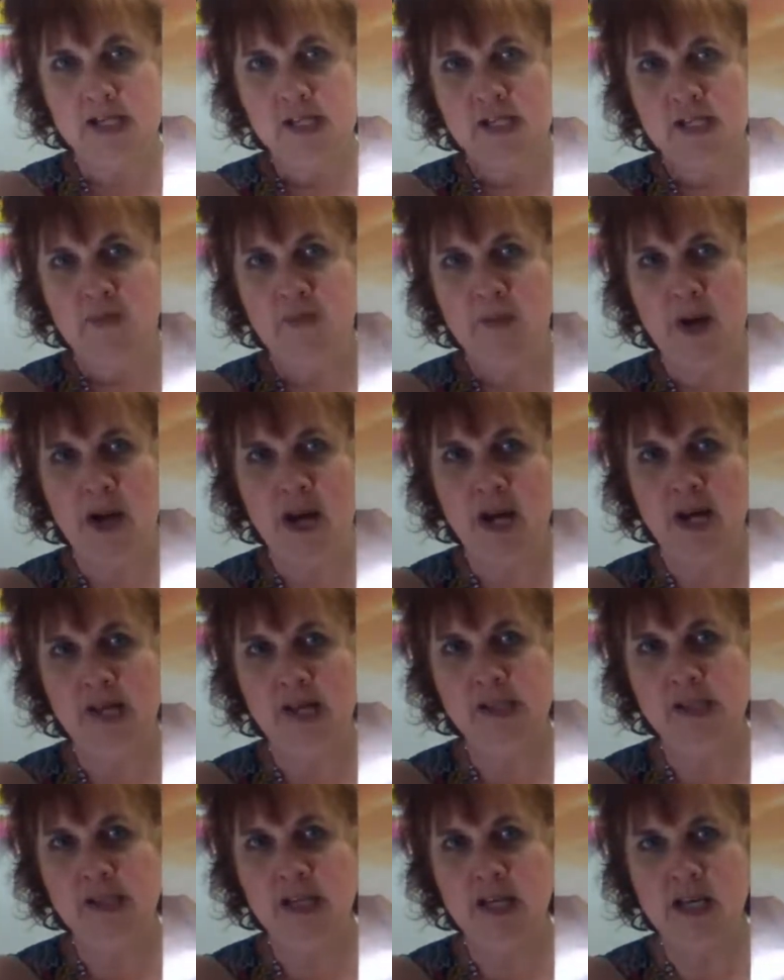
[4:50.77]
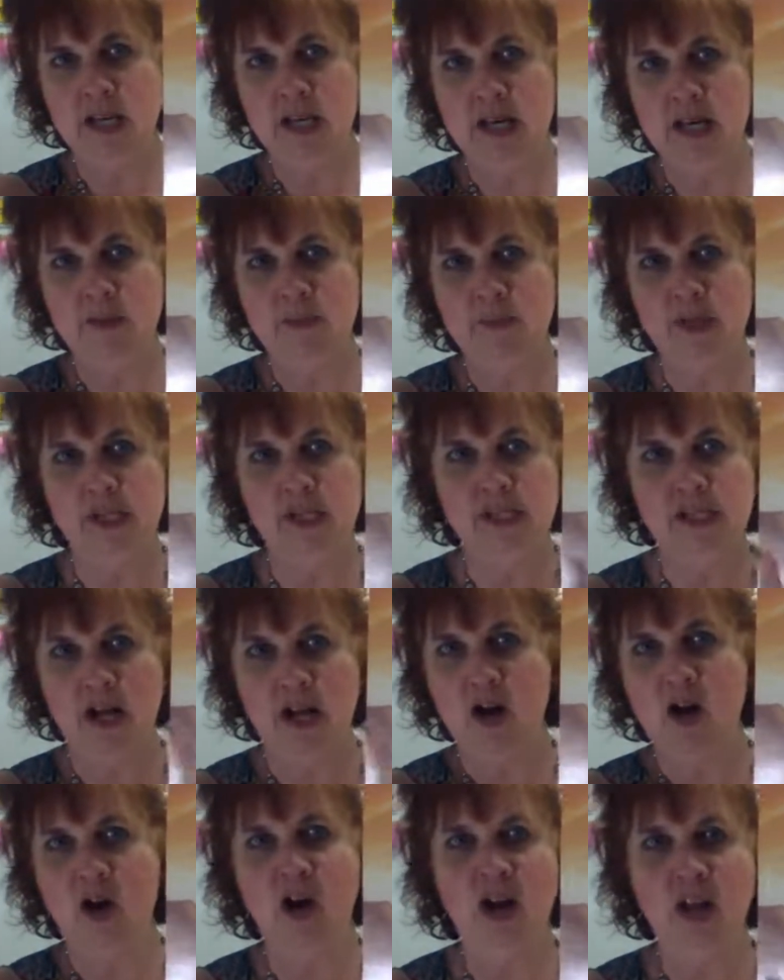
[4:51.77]
stuff behind him, and he's got
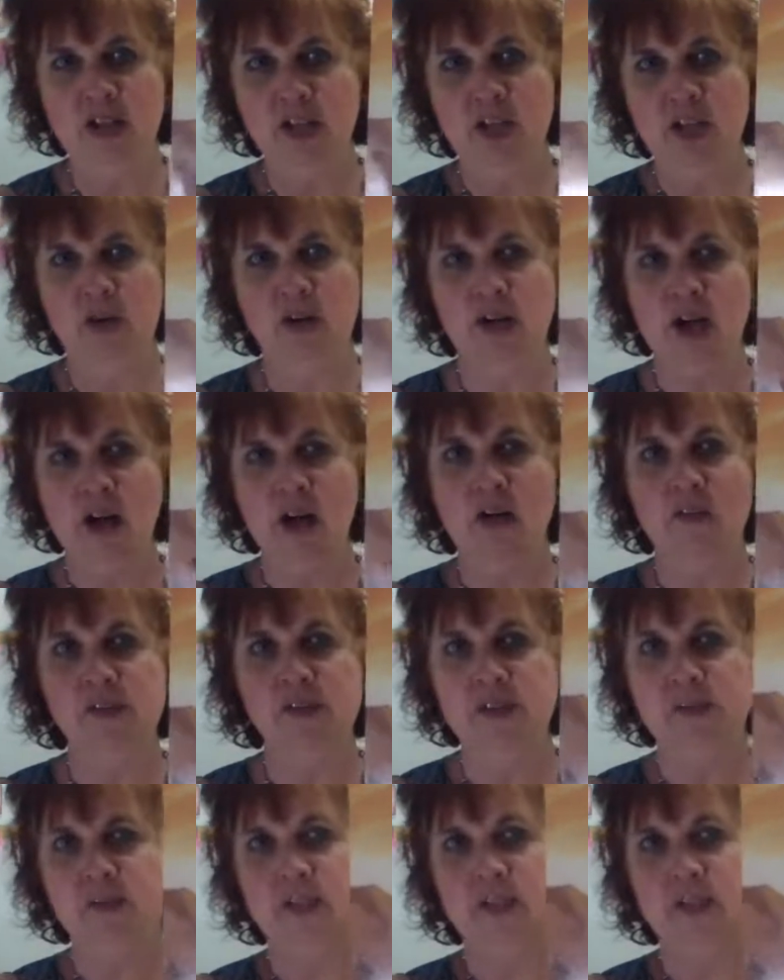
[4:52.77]
all this stuff.